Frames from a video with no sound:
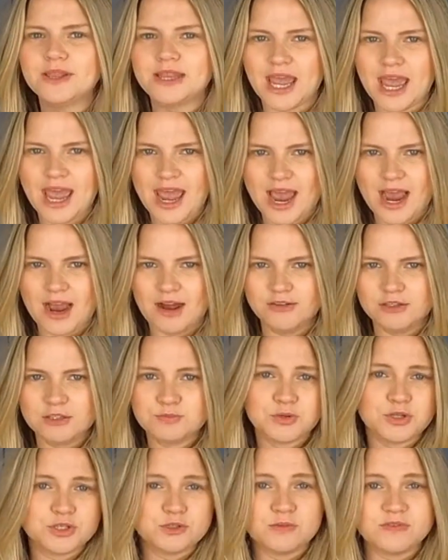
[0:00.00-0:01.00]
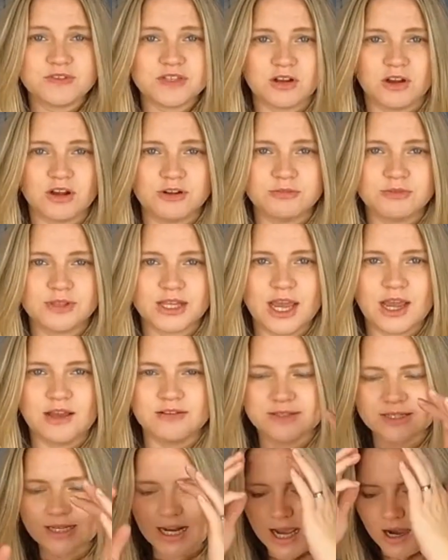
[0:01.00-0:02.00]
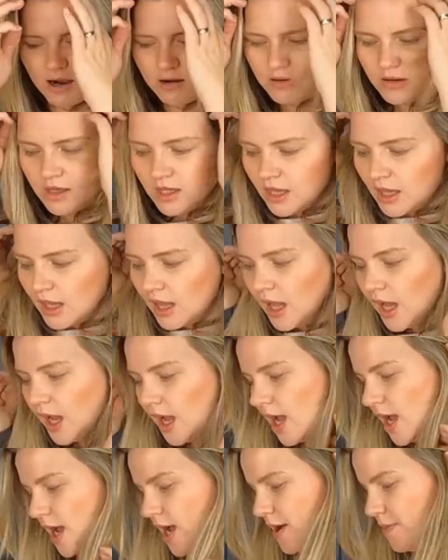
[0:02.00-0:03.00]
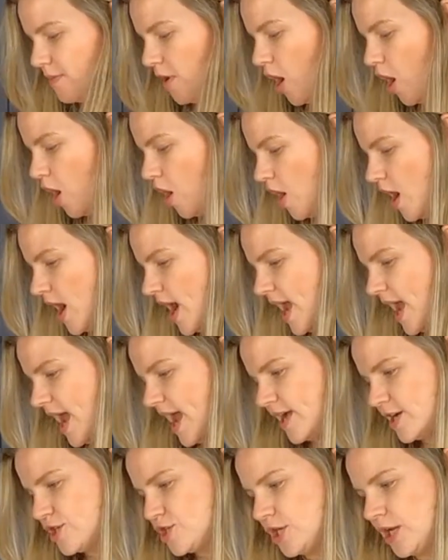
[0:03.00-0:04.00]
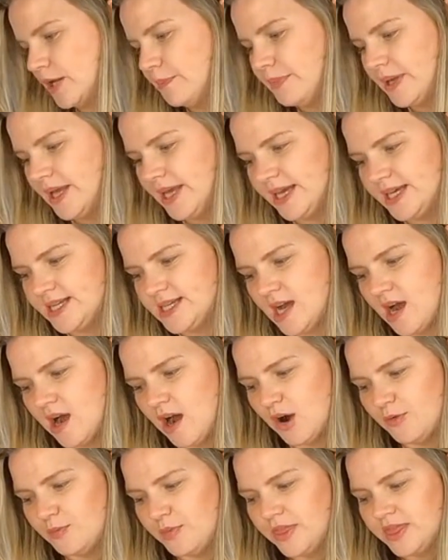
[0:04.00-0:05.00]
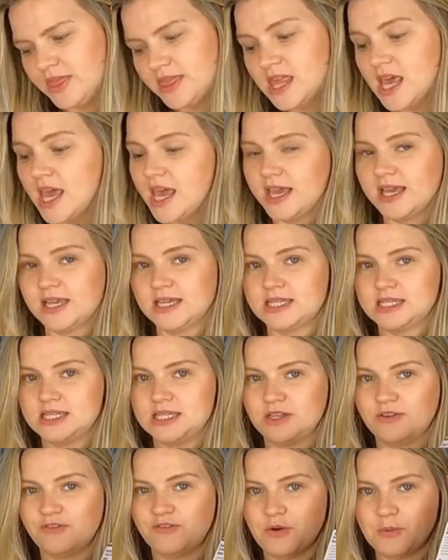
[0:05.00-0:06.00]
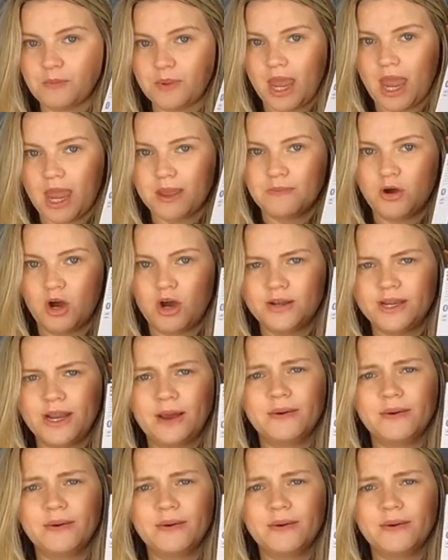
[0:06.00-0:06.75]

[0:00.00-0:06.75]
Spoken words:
with the house, because we've started with the house now, I actually picked up this from Kmart.